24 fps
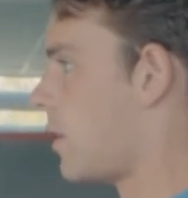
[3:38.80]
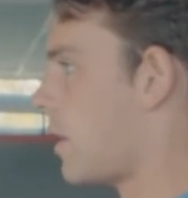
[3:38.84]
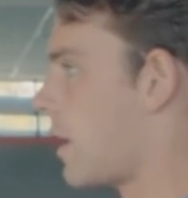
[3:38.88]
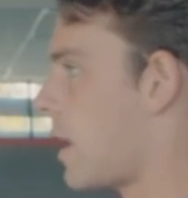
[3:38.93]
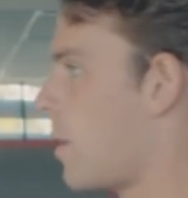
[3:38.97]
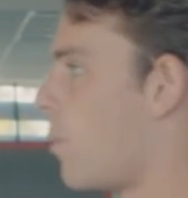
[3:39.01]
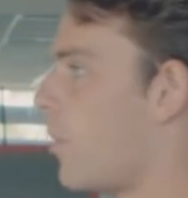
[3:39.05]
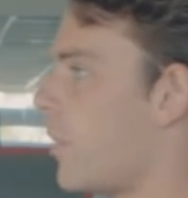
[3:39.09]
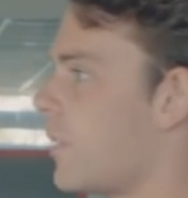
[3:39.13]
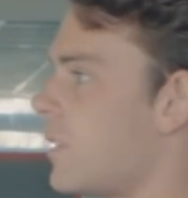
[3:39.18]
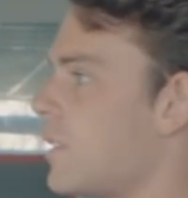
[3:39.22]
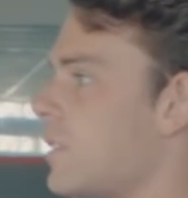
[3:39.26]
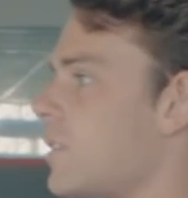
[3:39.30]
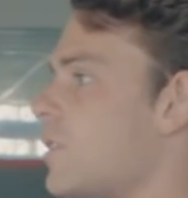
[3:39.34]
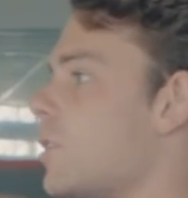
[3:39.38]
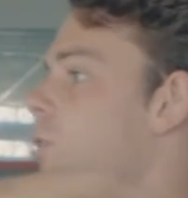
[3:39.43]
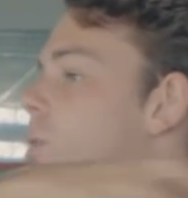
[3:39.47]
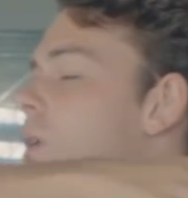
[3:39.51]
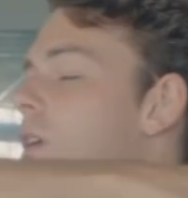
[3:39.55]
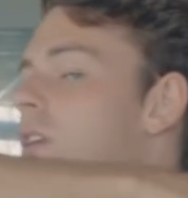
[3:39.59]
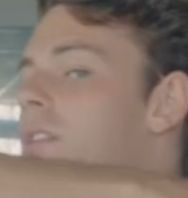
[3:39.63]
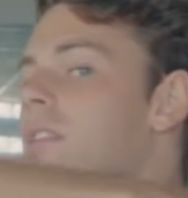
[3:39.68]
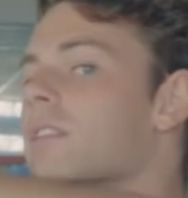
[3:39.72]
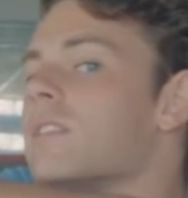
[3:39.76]
Okay, what this is
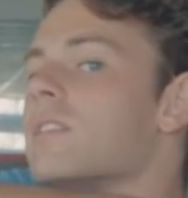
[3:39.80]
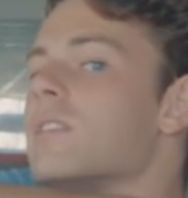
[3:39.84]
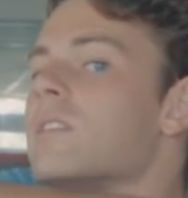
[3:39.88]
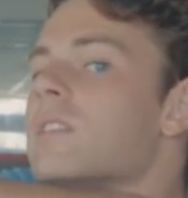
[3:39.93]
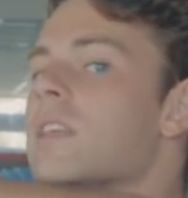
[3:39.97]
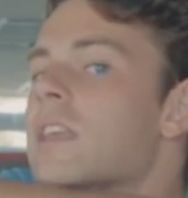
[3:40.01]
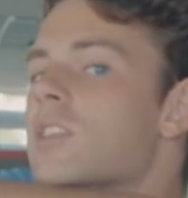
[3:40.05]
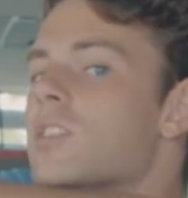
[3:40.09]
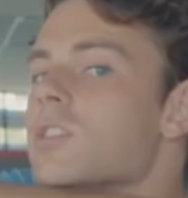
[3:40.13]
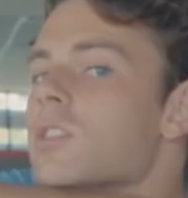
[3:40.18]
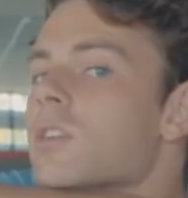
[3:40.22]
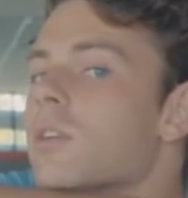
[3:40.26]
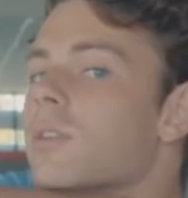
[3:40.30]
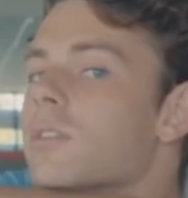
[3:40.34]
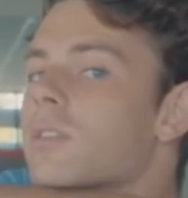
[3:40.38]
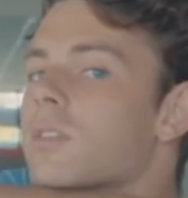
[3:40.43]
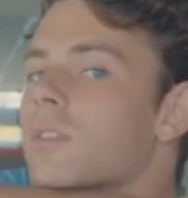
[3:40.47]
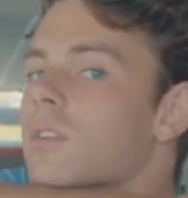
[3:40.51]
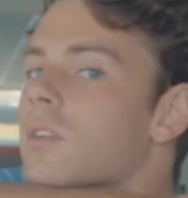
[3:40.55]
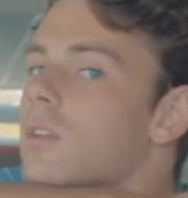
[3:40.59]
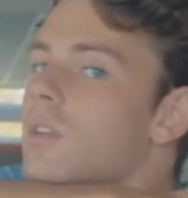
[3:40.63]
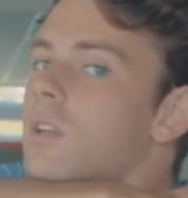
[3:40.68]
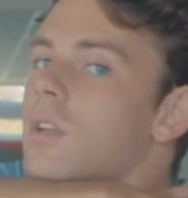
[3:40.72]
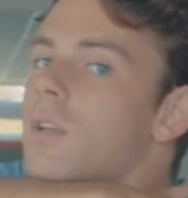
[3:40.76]
doing, this is teaching you
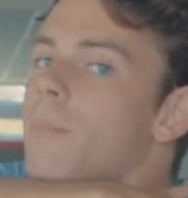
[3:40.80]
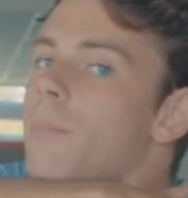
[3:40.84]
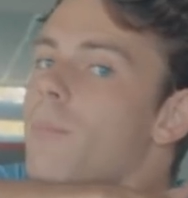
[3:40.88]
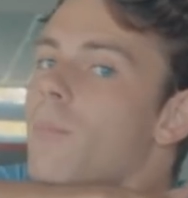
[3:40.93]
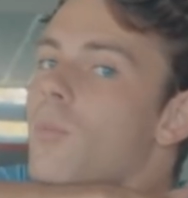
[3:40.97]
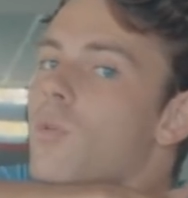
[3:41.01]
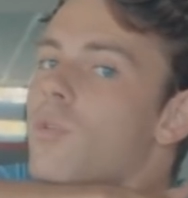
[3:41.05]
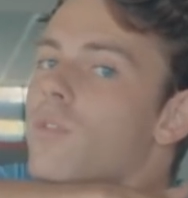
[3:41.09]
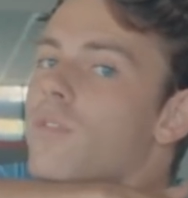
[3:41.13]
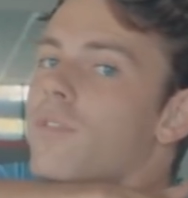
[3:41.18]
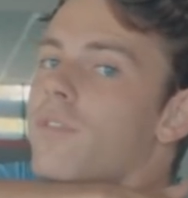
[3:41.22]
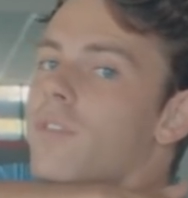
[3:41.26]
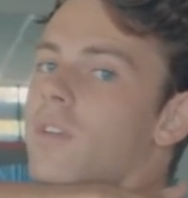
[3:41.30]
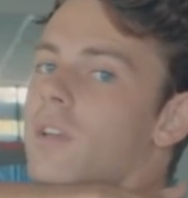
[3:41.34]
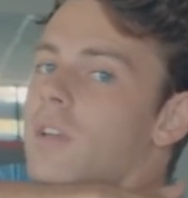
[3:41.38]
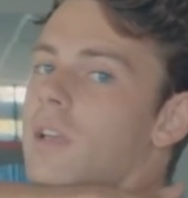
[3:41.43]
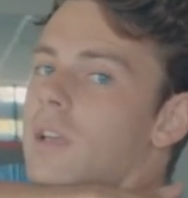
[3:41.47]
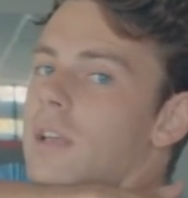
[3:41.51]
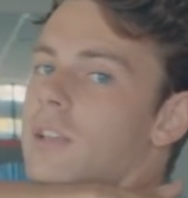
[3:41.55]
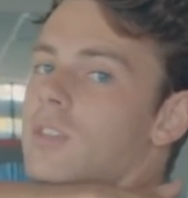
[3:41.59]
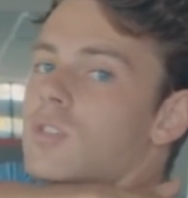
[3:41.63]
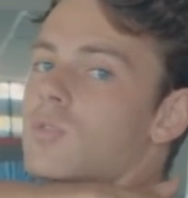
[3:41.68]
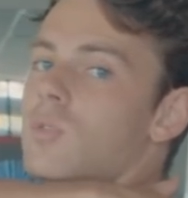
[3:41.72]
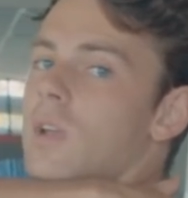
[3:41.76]
to move
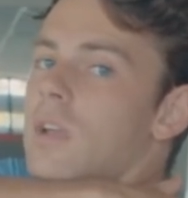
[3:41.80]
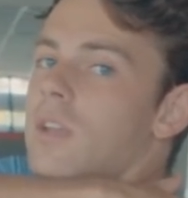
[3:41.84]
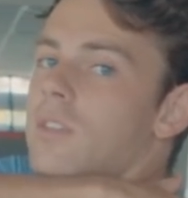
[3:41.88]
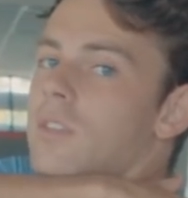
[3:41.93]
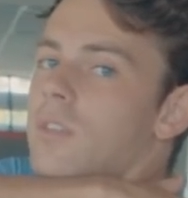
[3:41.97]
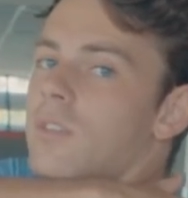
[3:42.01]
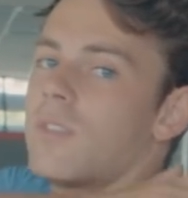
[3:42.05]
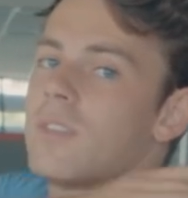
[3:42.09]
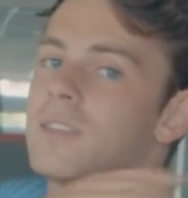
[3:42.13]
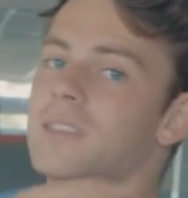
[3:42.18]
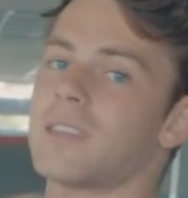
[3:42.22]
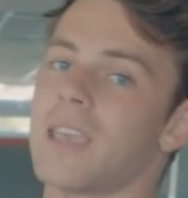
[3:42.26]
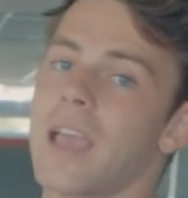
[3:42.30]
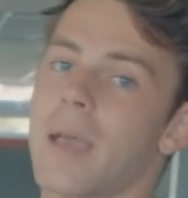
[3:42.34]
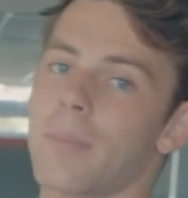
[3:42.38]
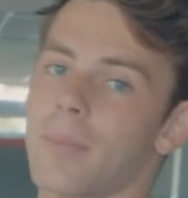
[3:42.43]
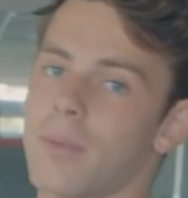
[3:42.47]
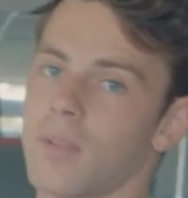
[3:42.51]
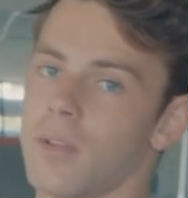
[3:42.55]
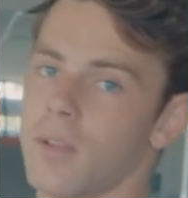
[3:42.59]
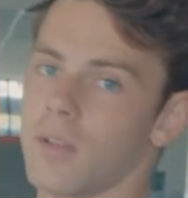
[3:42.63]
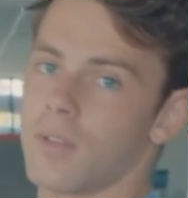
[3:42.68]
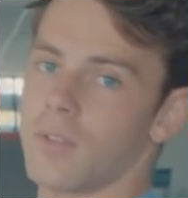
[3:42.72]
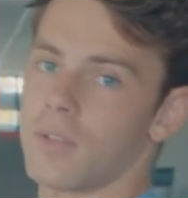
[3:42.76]
and strengthen the
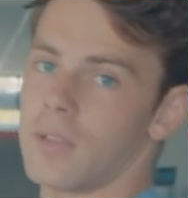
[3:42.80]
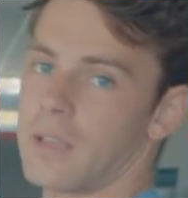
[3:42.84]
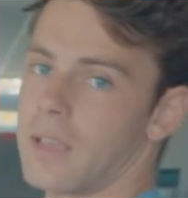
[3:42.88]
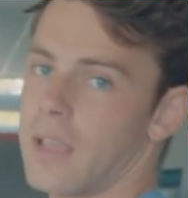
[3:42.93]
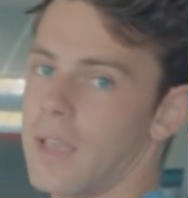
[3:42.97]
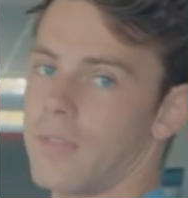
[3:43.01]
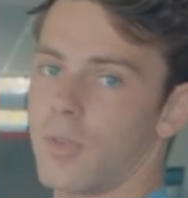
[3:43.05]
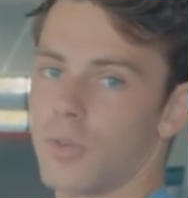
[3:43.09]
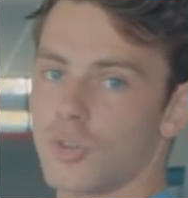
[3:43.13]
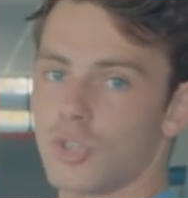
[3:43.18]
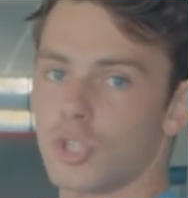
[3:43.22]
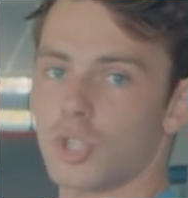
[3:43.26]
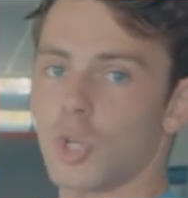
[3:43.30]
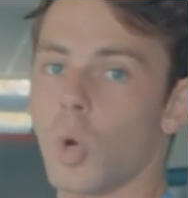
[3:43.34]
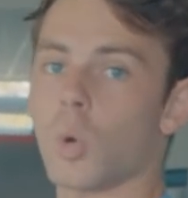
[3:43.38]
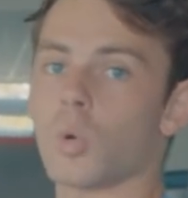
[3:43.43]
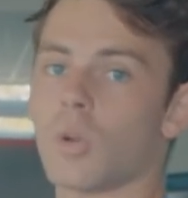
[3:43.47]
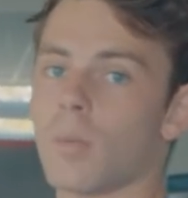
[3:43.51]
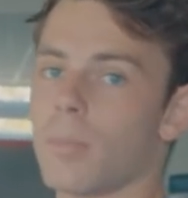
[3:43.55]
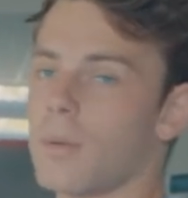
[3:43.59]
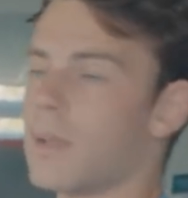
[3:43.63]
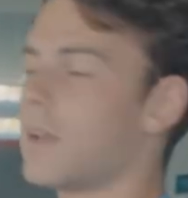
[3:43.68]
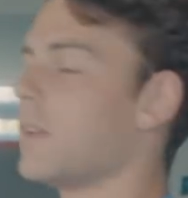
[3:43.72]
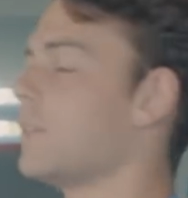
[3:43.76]
scapula, again, those
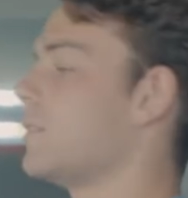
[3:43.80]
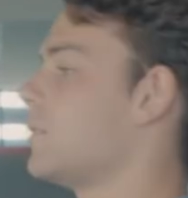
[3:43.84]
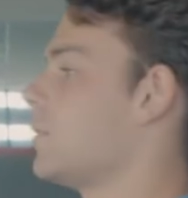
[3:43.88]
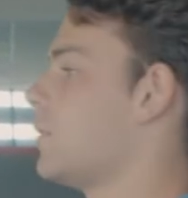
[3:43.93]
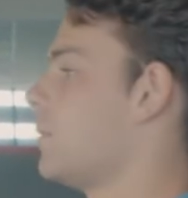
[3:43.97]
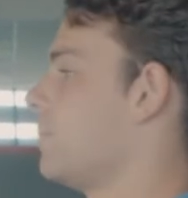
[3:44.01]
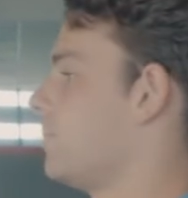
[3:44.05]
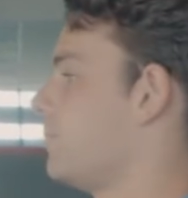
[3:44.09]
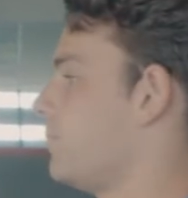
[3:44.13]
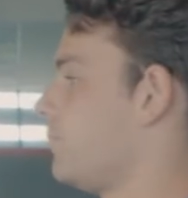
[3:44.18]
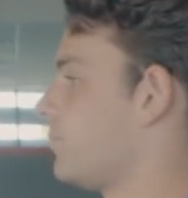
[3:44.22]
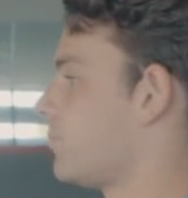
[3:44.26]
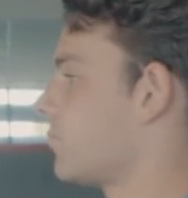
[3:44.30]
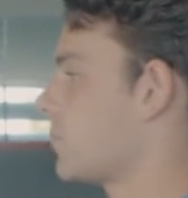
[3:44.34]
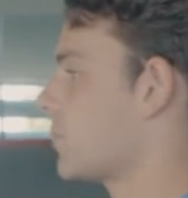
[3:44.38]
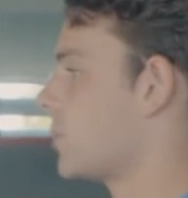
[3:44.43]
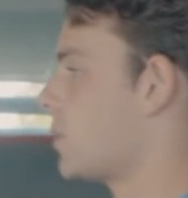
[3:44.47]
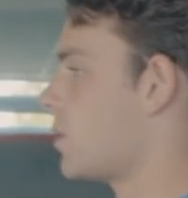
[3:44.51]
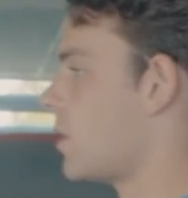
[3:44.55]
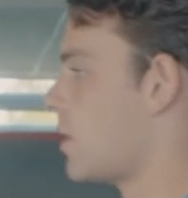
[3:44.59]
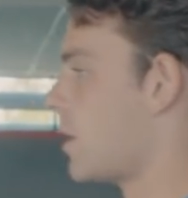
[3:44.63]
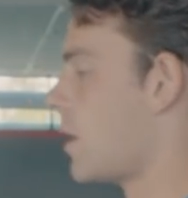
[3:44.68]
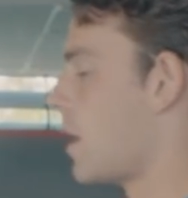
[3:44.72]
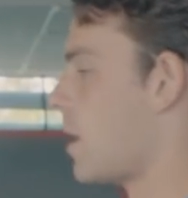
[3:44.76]
shoulder blades.
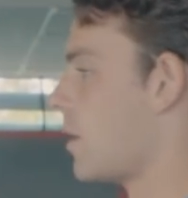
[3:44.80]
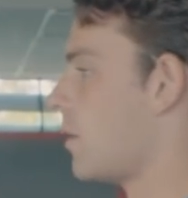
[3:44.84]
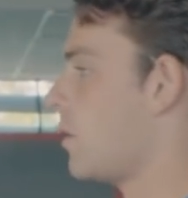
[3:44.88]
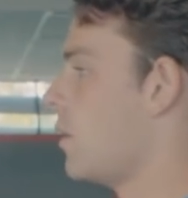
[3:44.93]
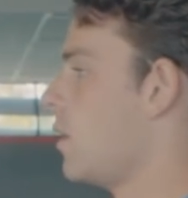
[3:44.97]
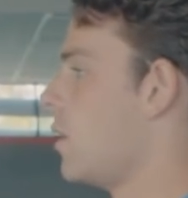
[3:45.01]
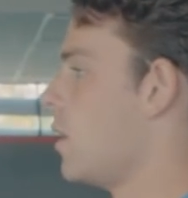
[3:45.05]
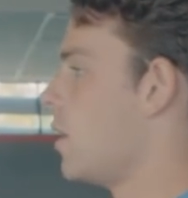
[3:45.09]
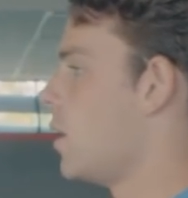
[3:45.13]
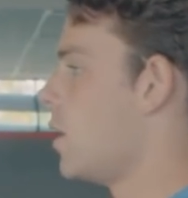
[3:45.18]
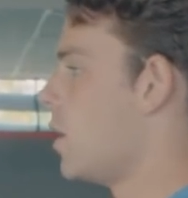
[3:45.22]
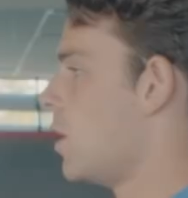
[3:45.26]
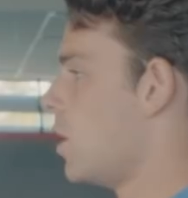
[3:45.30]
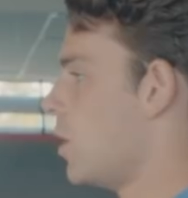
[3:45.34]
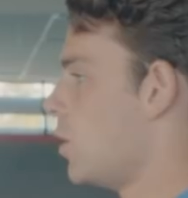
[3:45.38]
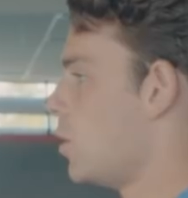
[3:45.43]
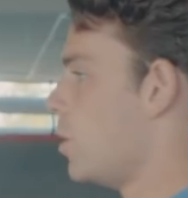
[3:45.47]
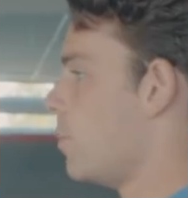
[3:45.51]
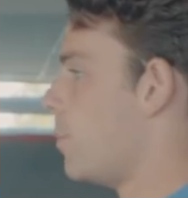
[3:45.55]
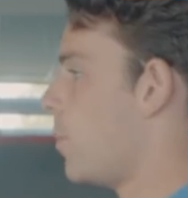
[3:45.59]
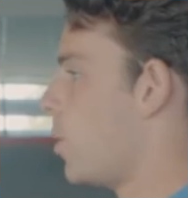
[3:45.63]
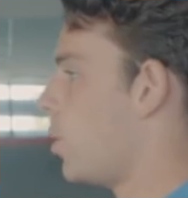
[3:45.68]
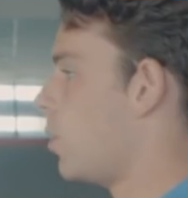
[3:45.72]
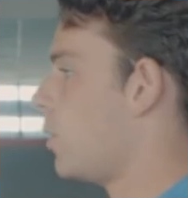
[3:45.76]
So again,
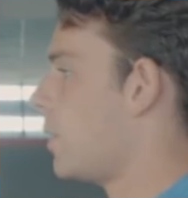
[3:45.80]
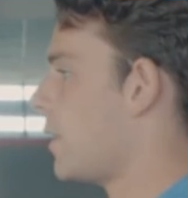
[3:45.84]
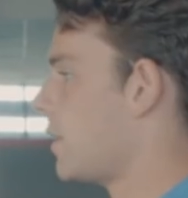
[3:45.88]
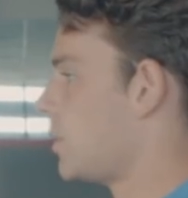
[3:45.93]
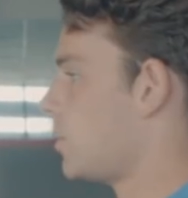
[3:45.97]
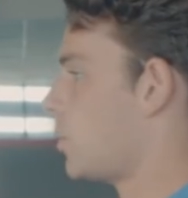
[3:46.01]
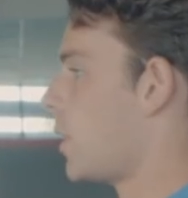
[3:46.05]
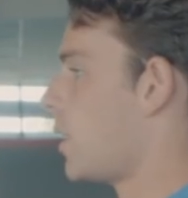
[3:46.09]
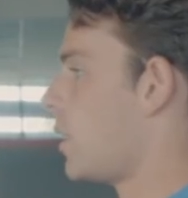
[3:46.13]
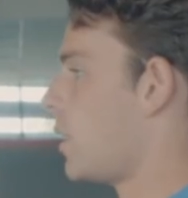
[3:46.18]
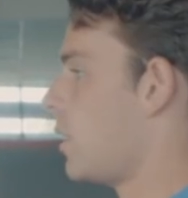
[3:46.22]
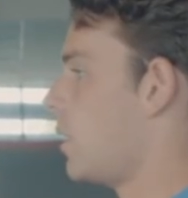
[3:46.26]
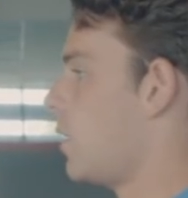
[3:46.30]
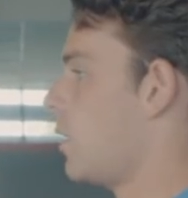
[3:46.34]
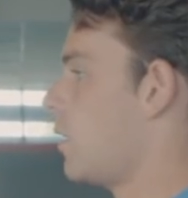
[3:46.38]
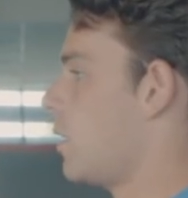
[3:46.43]
you pull this way,